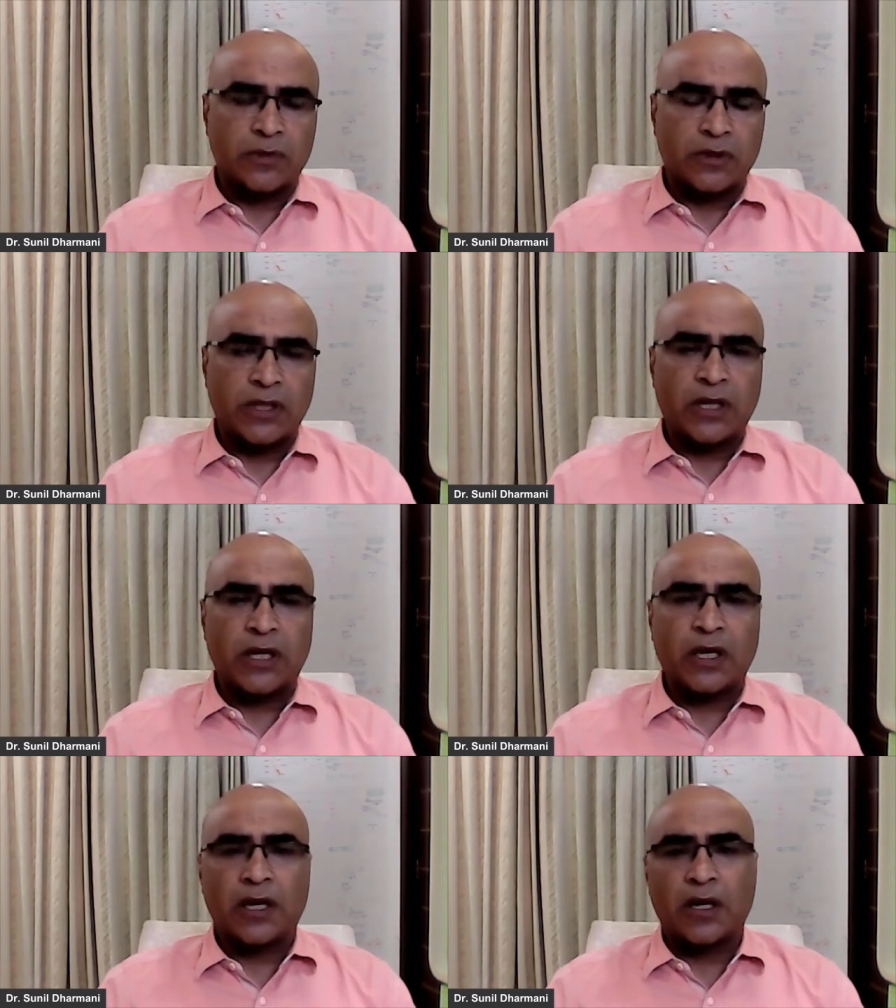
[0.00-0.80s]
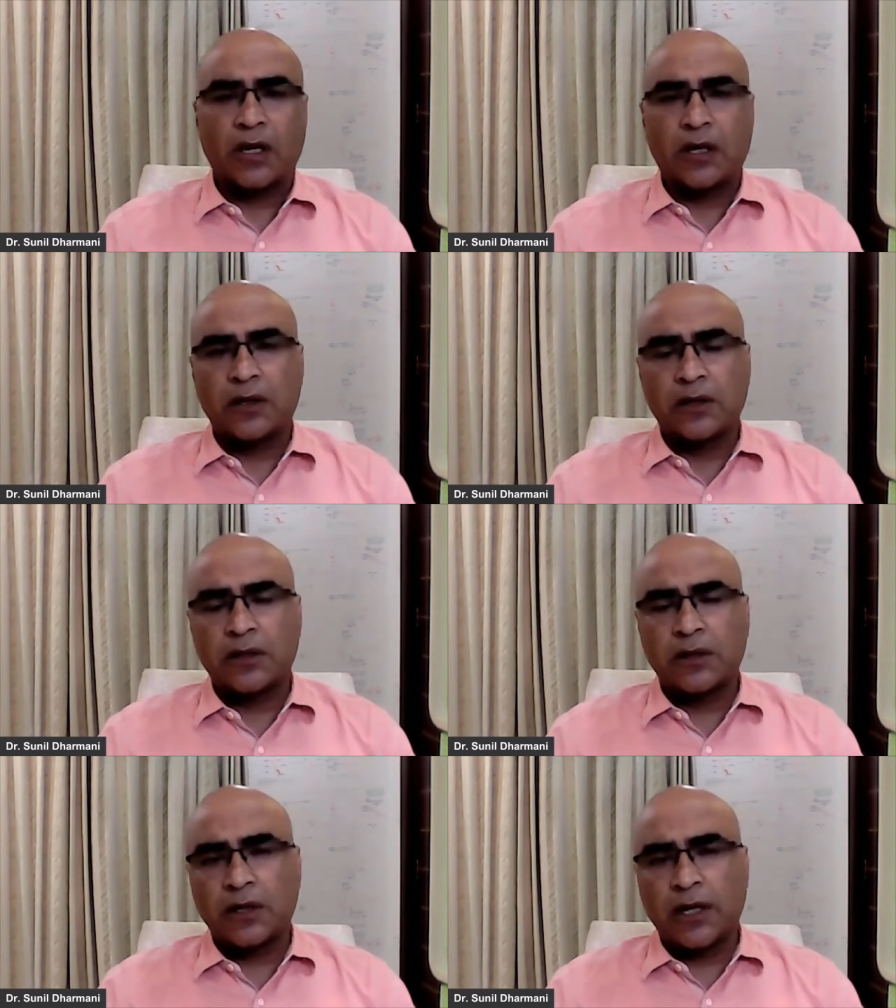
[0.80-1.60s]
The
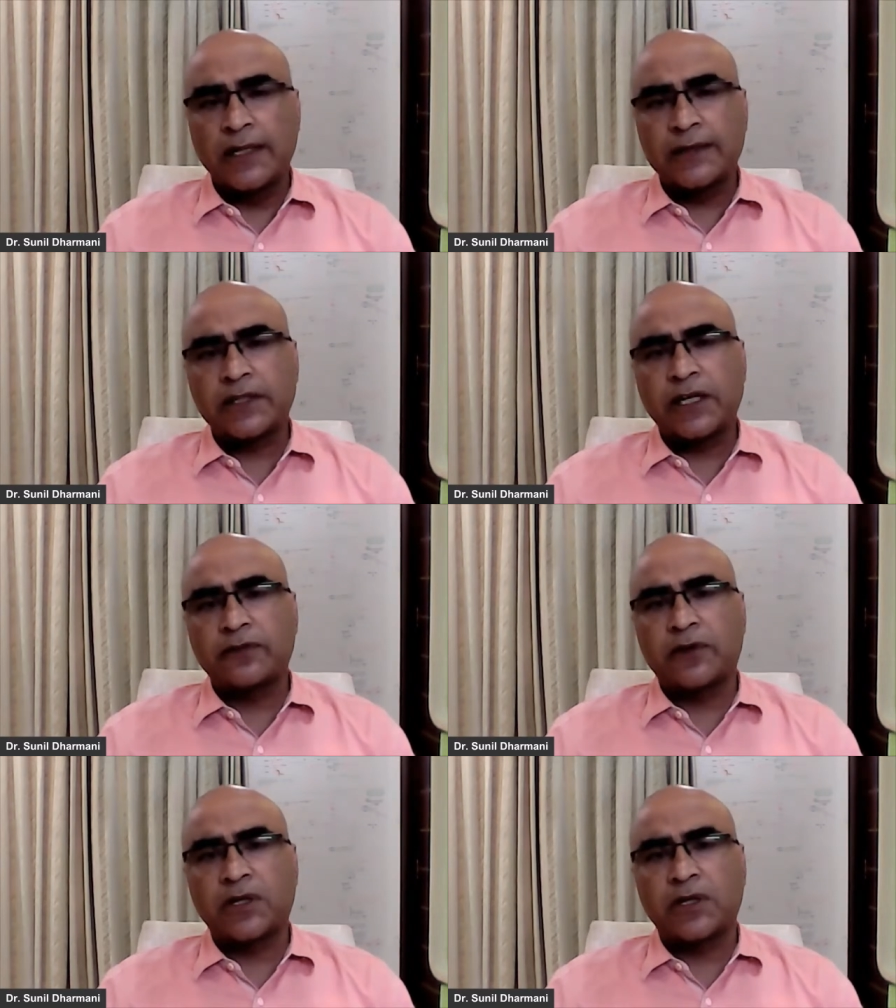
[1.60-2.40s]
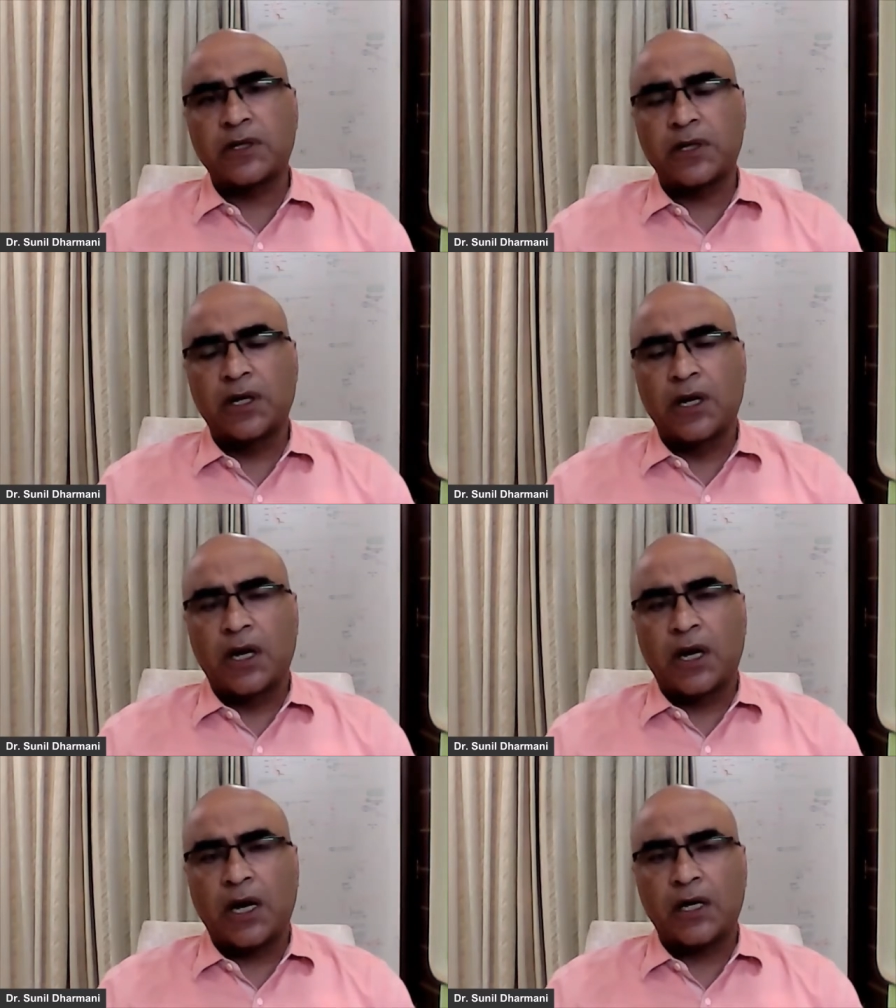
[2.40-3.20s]
healthcare worker
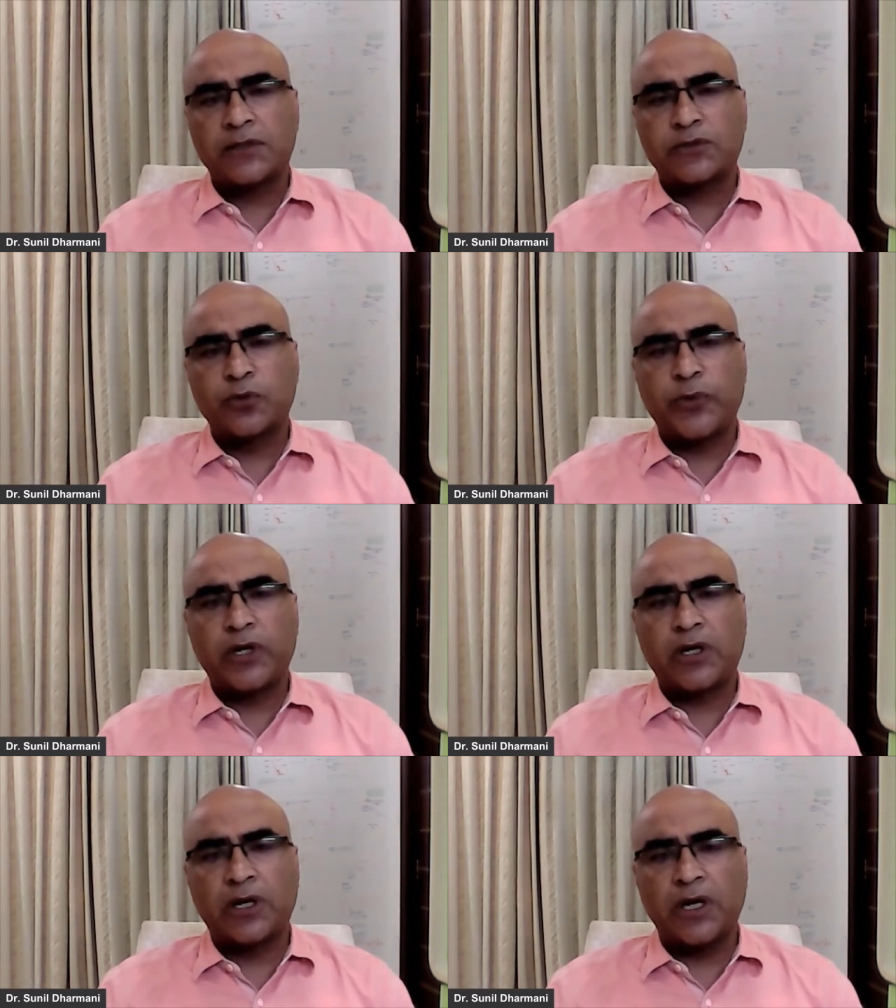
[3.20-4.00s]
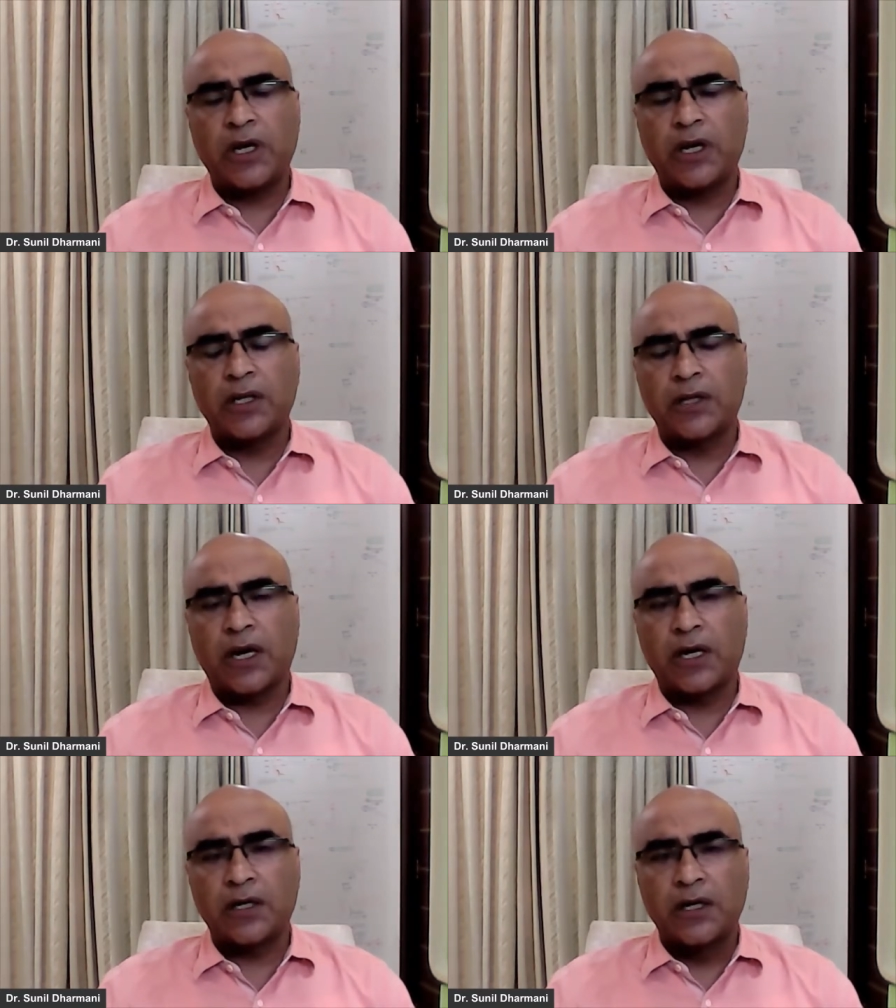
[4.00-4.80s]
has to be clear in
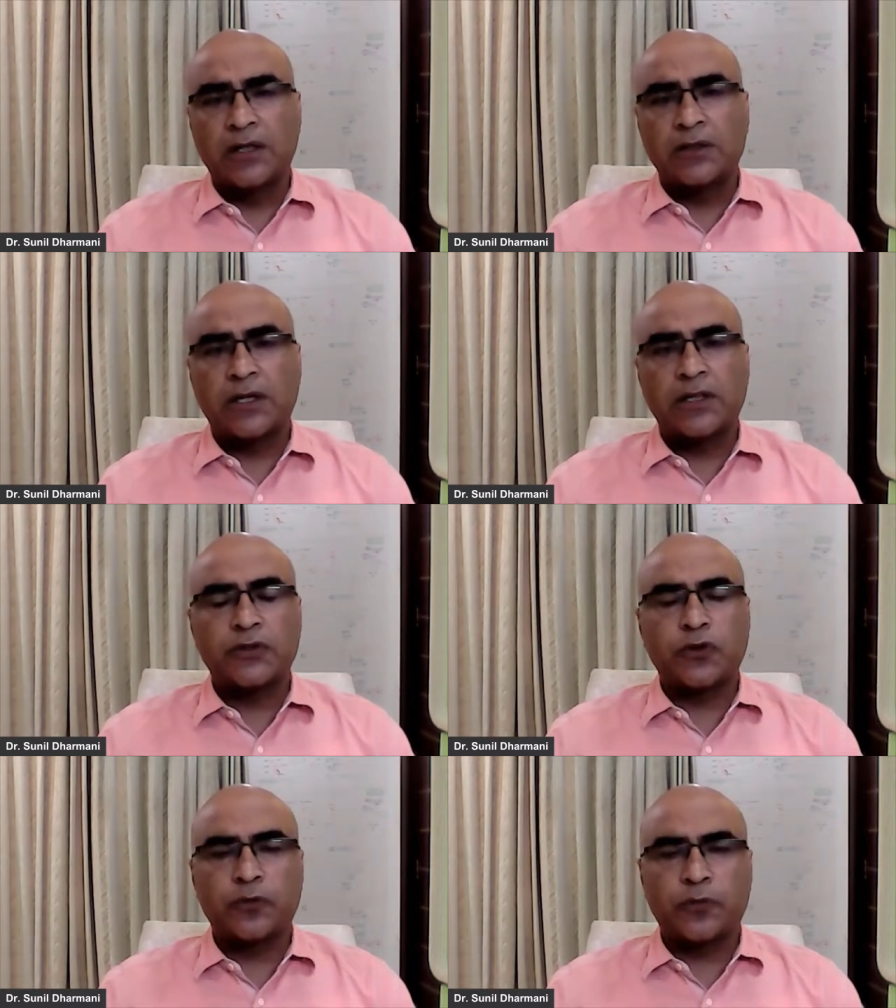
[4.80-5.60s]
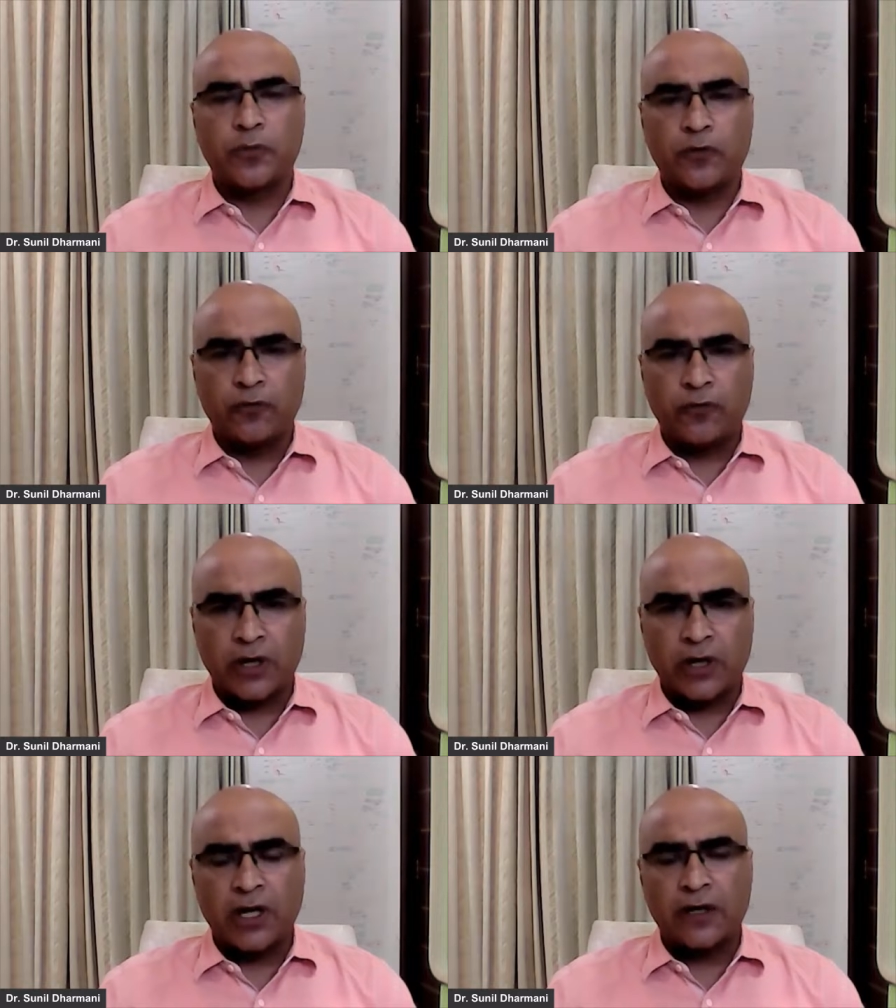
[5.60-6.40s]
that they should wear
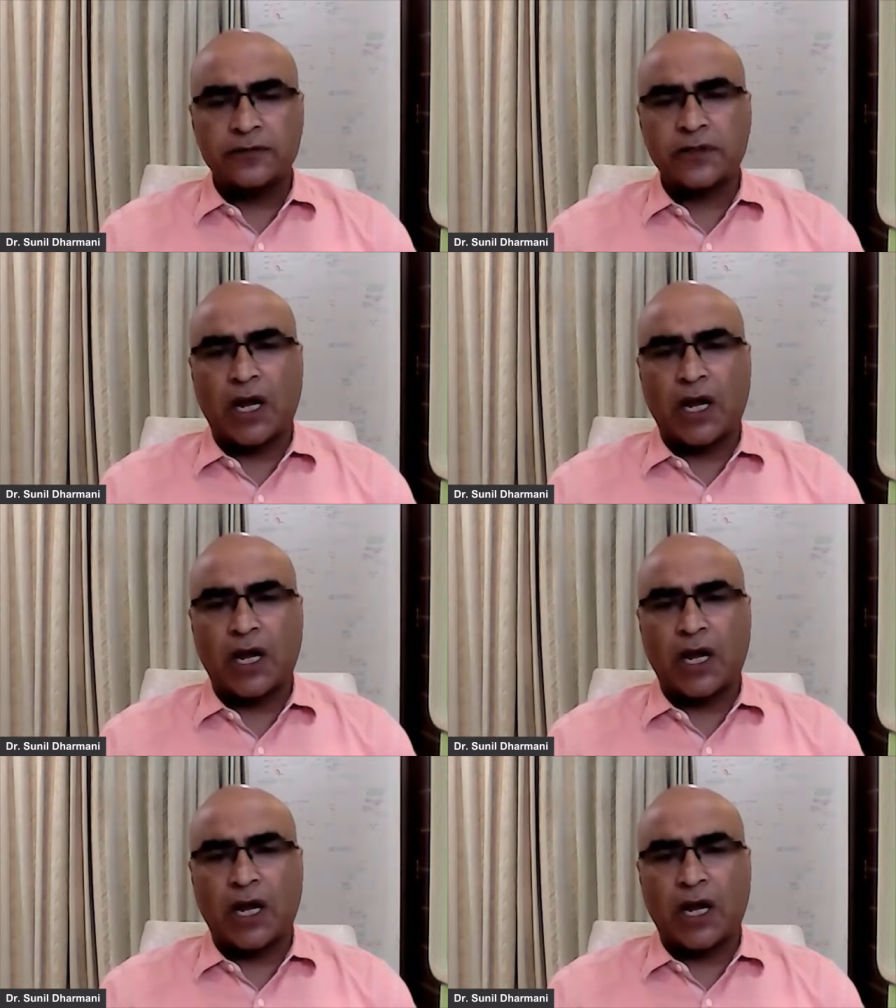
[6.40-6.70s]
gloves,